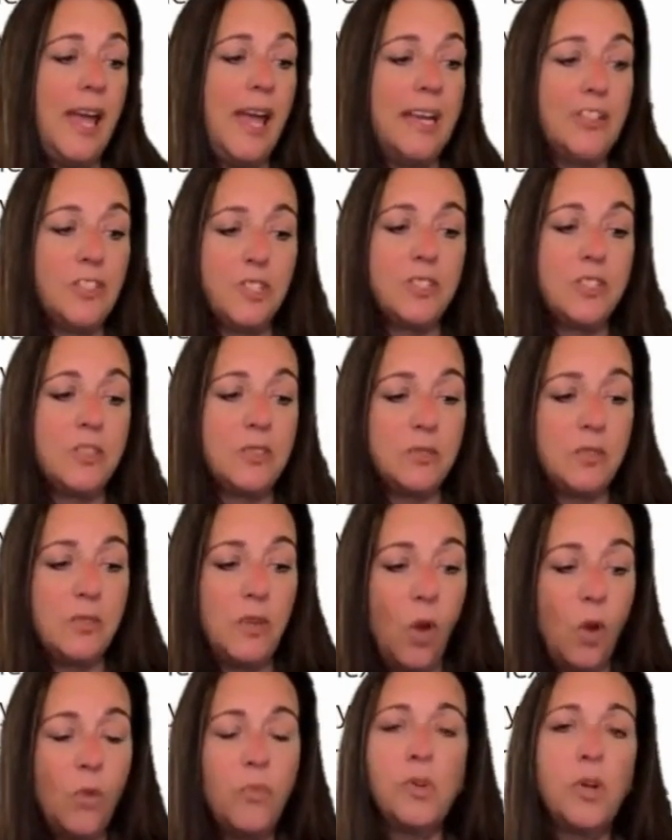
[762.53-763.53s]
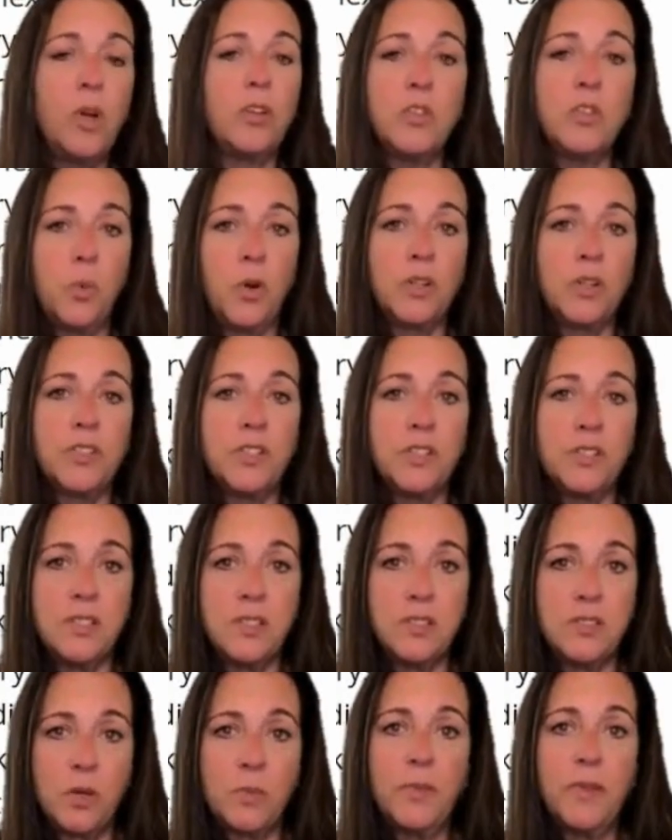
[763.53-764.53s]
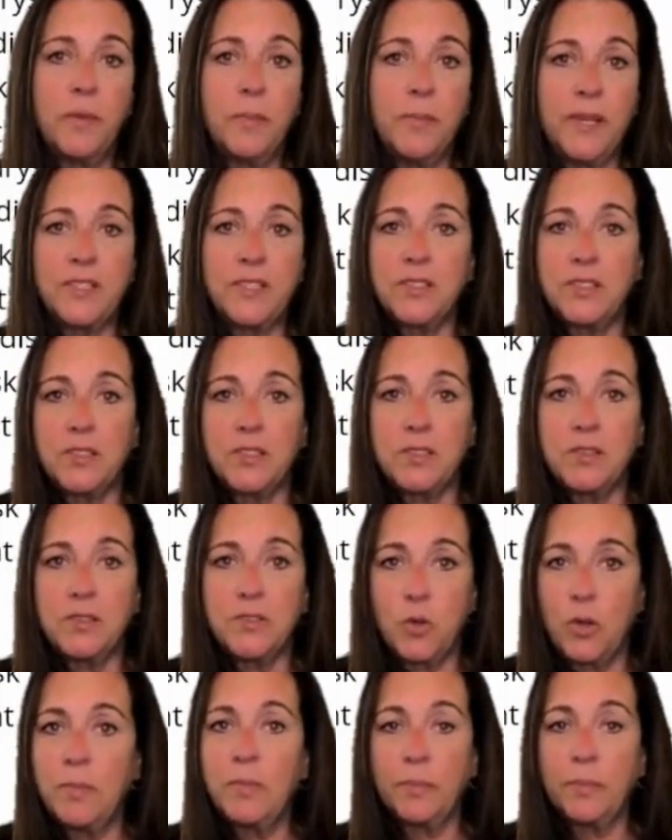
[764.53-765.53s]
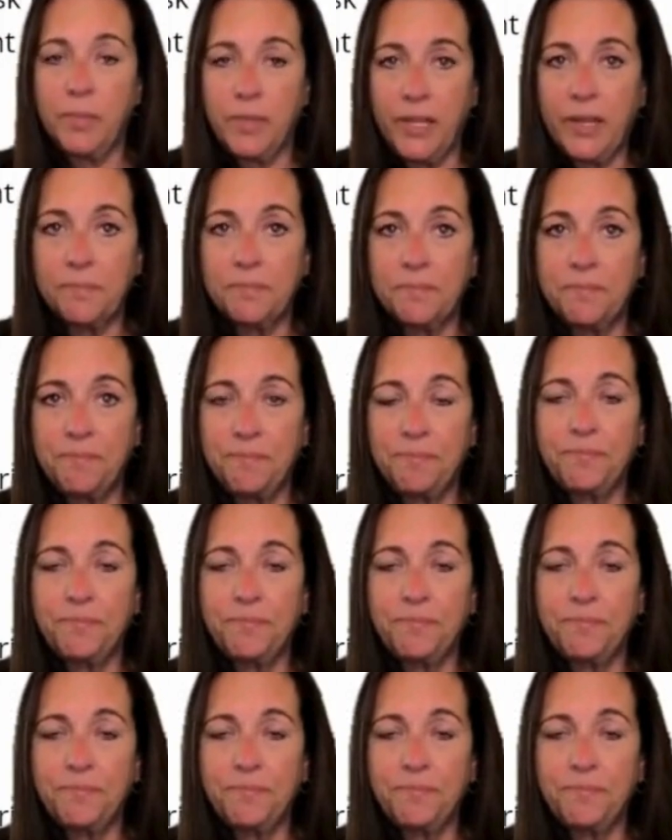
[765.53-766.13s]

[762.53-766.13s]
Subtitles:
and just overall to work to determine the best treatment plan.